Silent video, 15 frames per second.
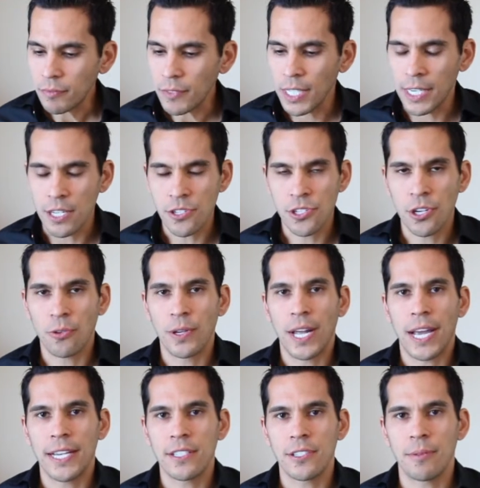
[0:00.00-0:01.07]
And it's so
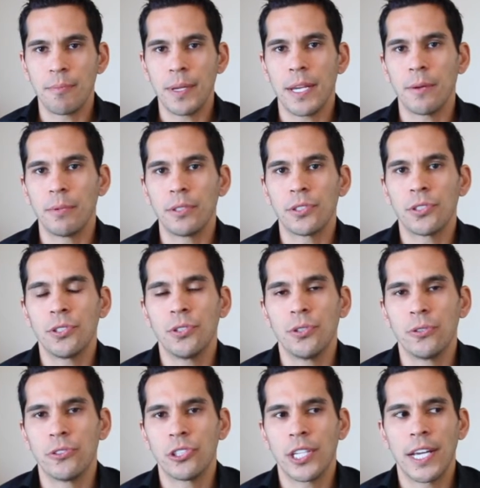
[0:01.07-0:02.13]
nice to be able
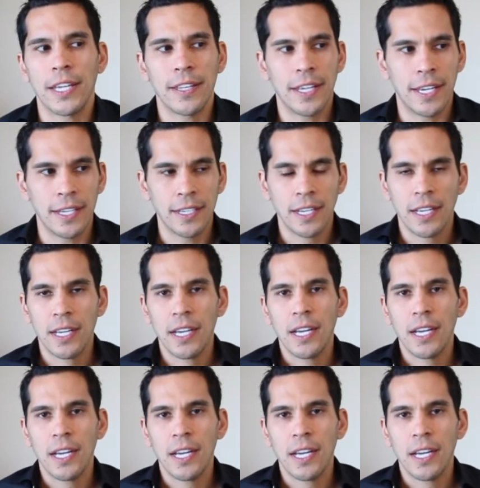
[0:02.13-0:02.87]
to say that,